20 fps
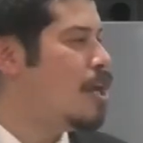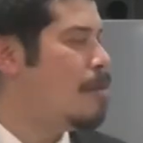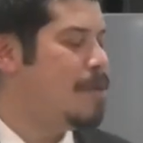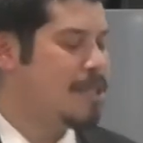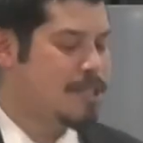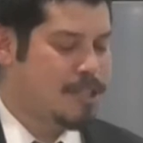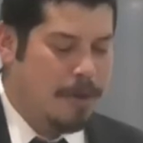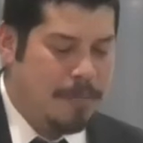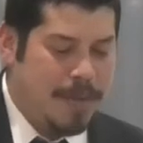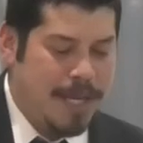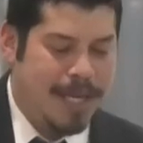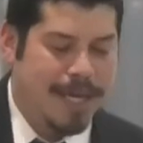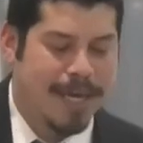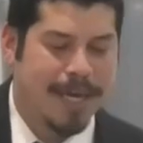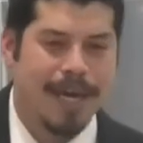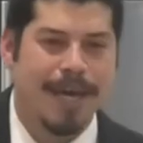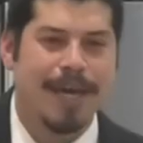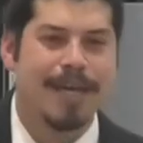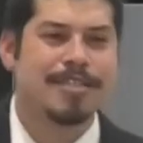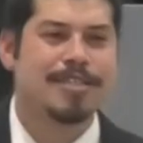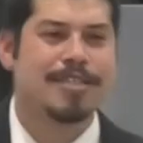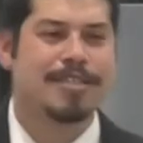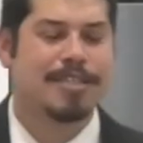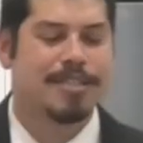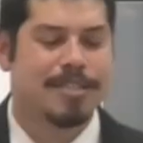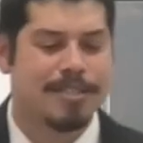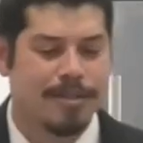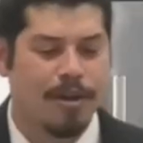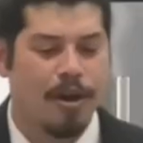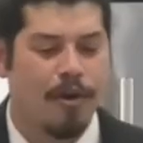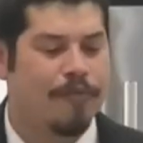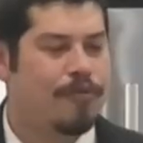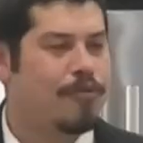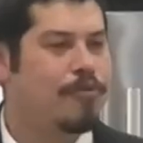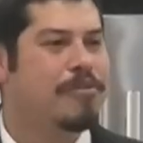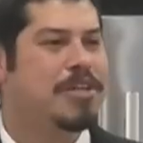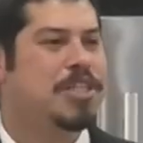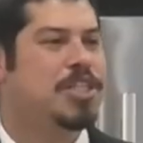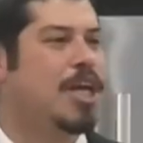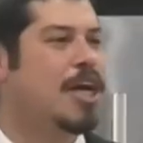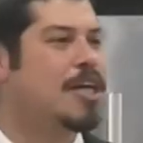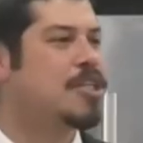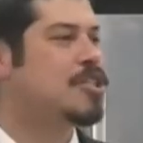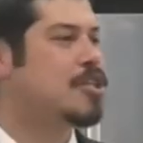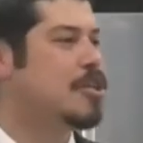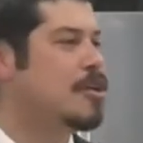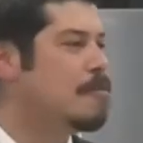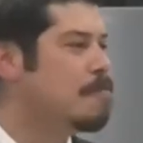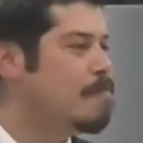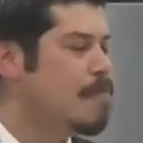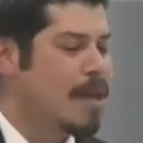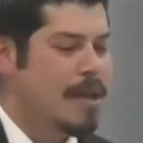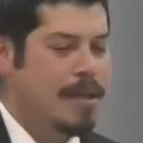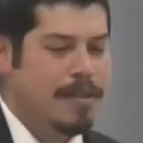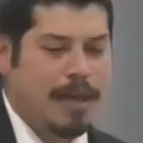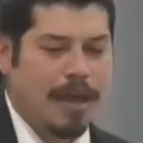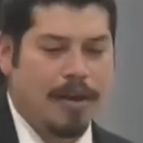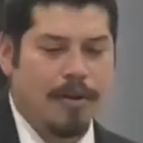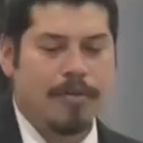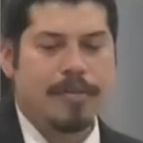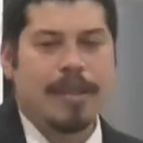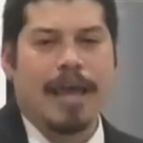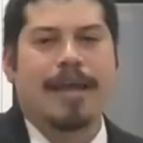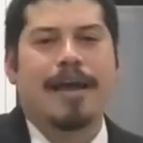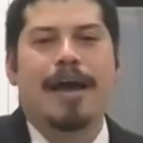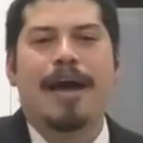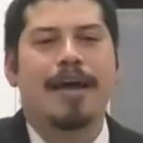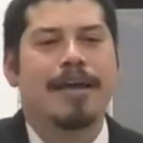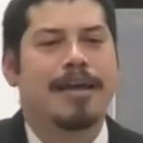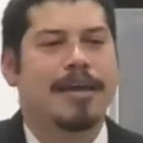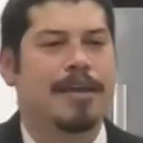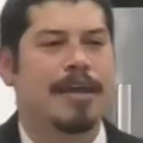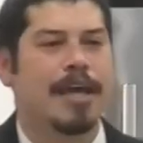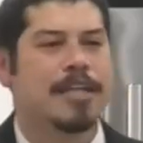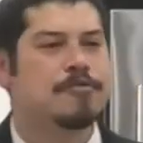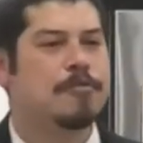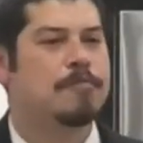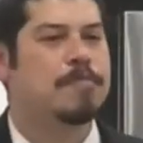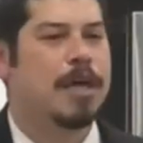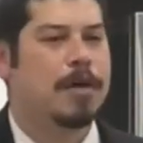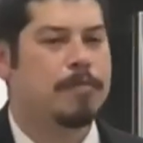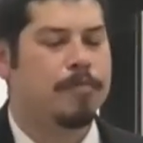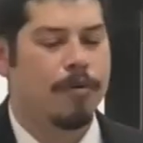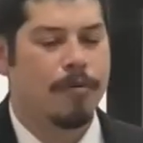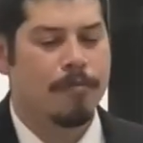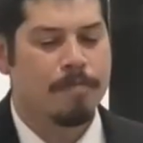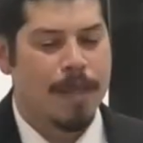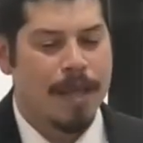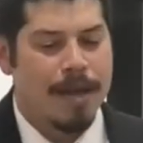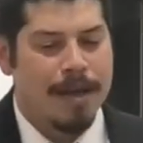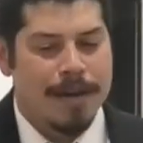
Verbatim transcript: I mean, so many kids that just go through rejection, they, don't, they can't connect with people.